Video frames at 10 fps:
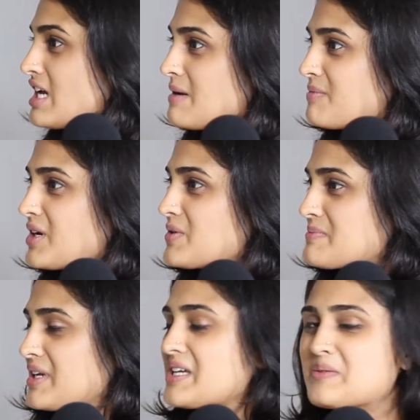But it was
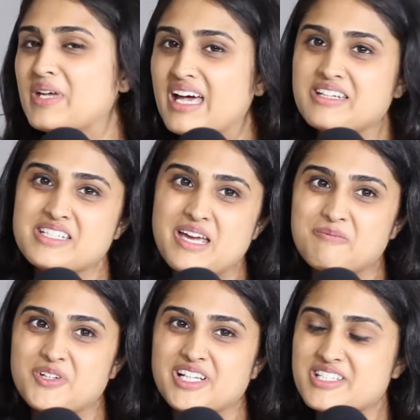because we had a time
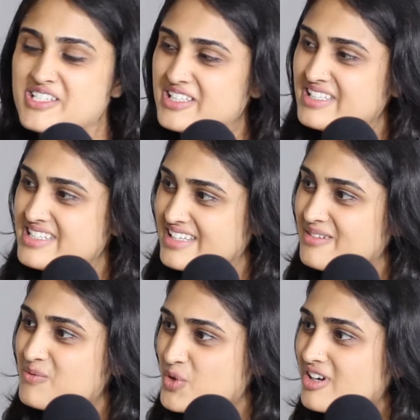crunch, and
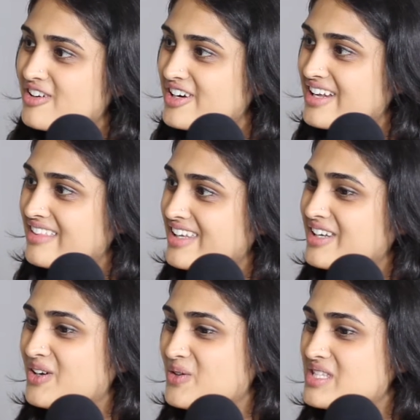we're learning that,
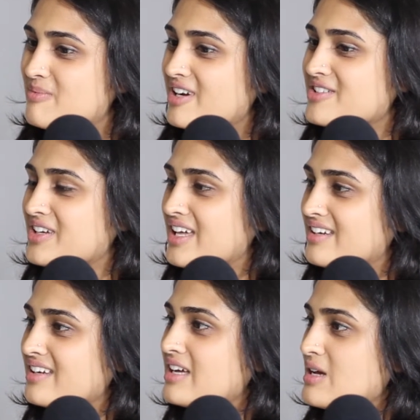it's better to kind of